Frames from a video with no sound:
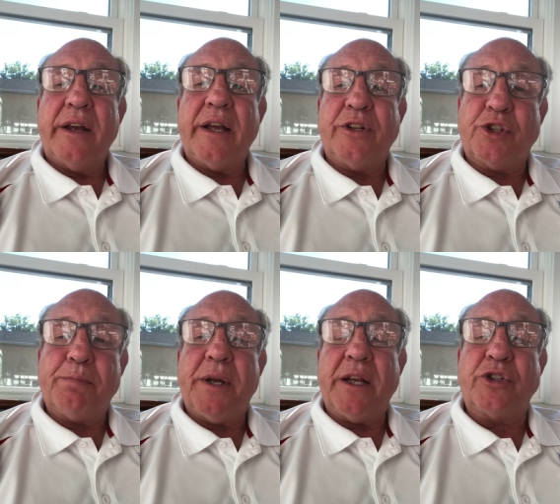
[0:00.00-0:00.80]
and
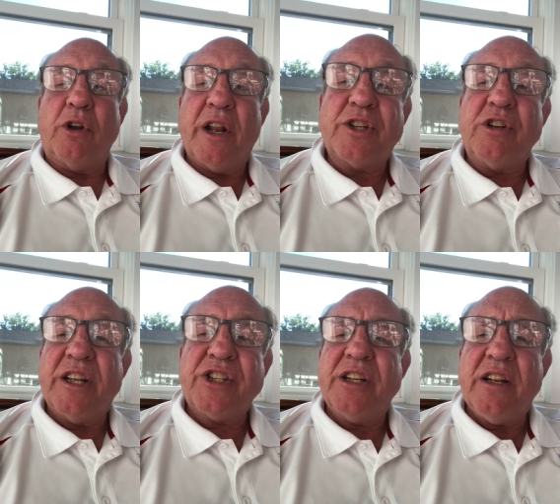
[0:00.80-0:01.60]
speak. So let's
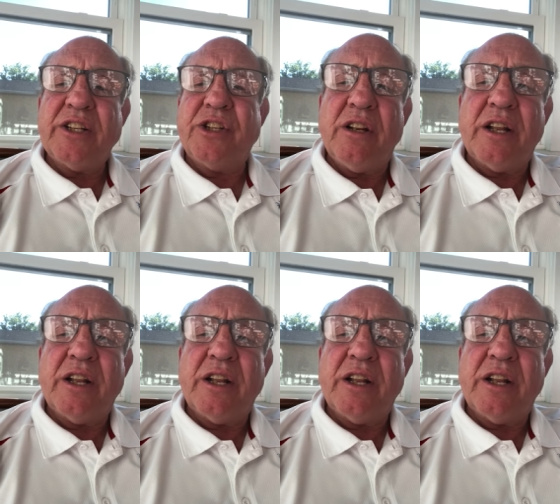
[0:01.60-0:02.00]
listen, listen,